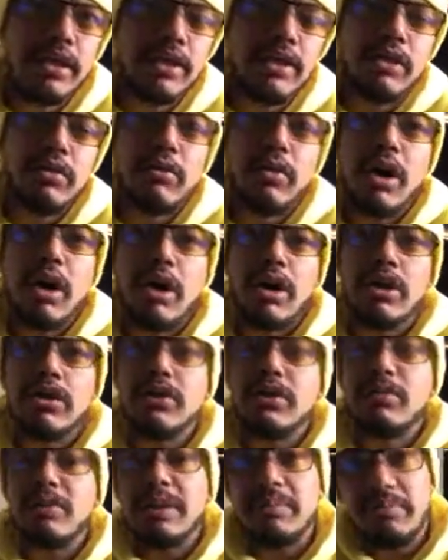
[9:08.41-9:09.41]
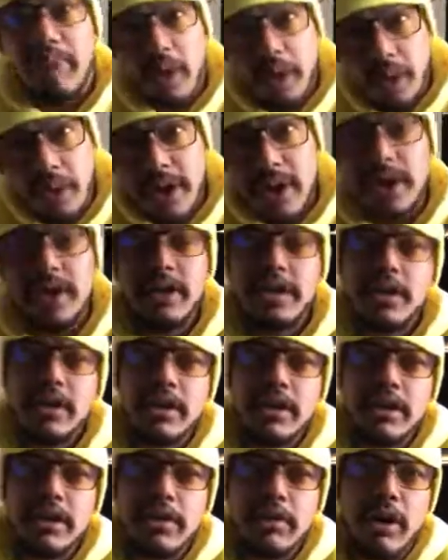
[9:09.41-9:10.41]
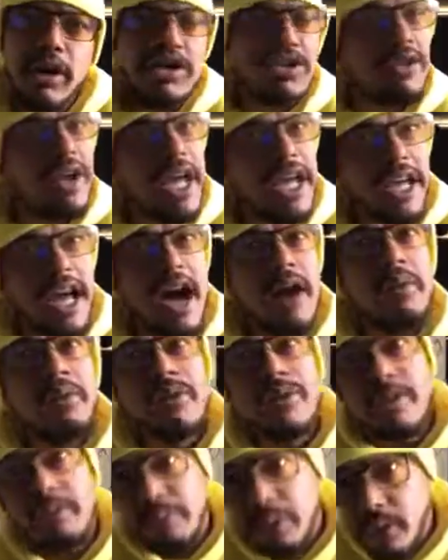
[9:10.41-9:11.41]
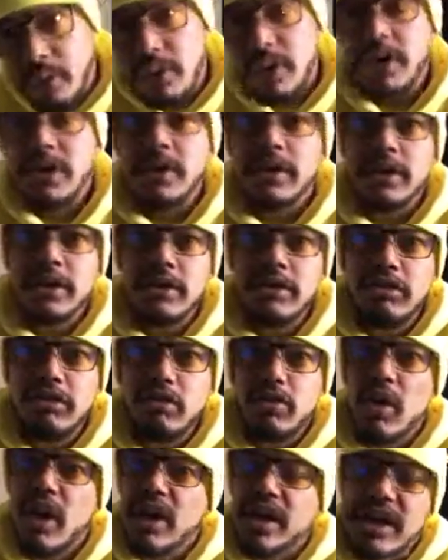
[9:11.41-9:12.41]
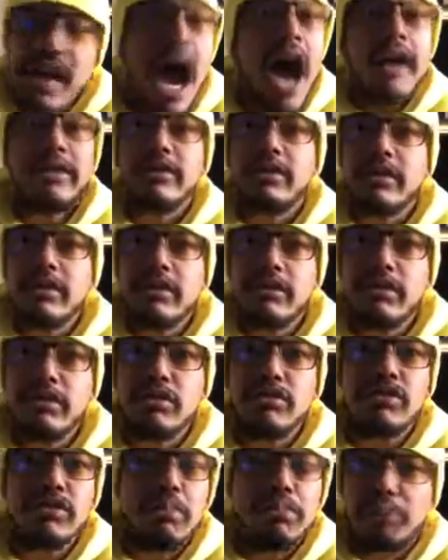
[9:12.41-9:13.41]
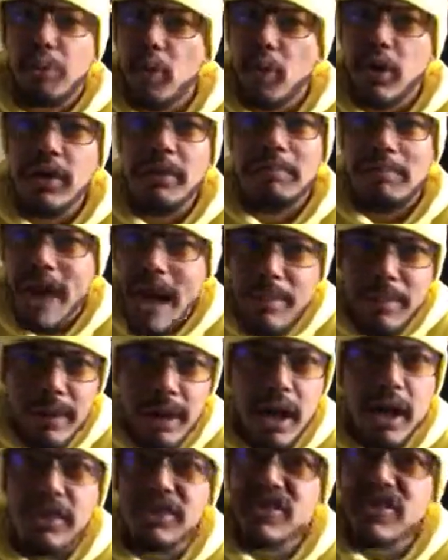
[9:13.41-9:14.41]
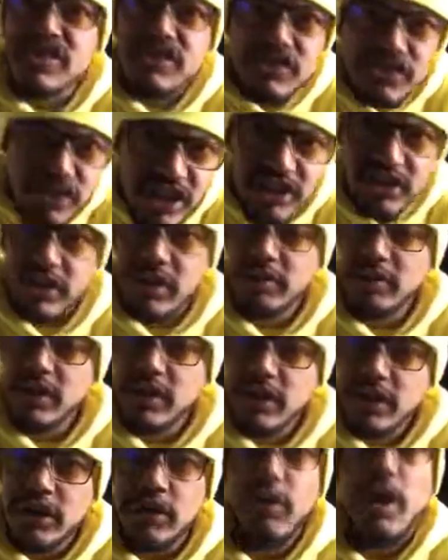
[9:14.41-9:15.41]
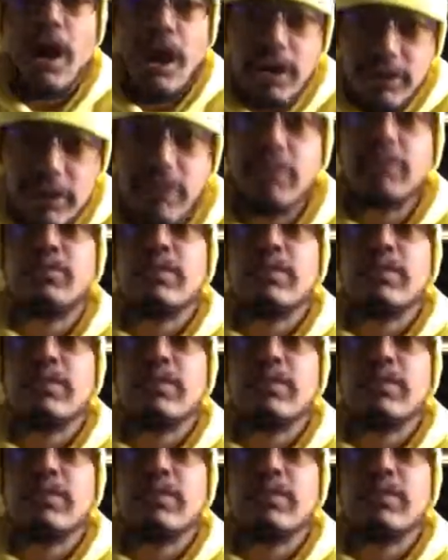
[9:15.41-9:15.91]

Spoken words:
You are to be poor, you are to hang out with the poor, you are not to support Babylon's system, you are to